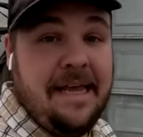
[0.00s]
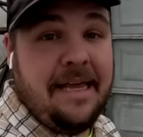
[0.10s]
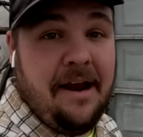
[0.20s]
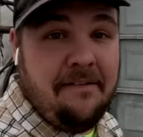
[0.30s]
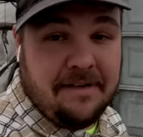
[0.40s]

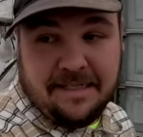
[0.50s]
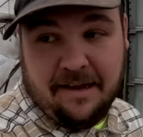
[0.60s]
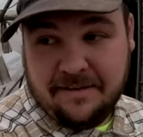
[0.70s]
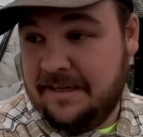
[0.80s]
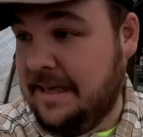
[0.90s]
take care of
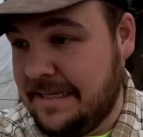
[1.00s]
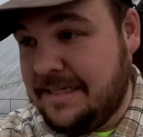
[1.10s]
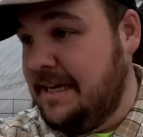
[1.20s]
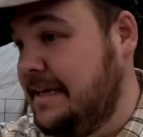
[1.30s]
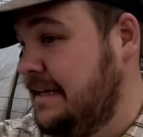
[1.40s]
ourselves.
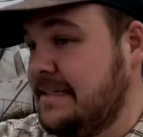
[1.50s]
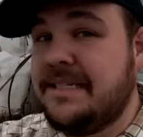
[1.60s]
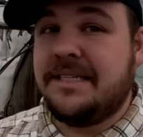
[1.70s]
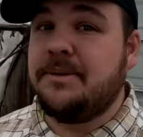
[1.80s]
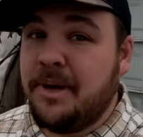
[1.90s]
That's,
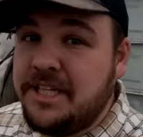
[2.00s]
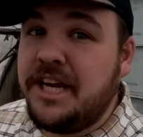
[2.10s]
that's just a big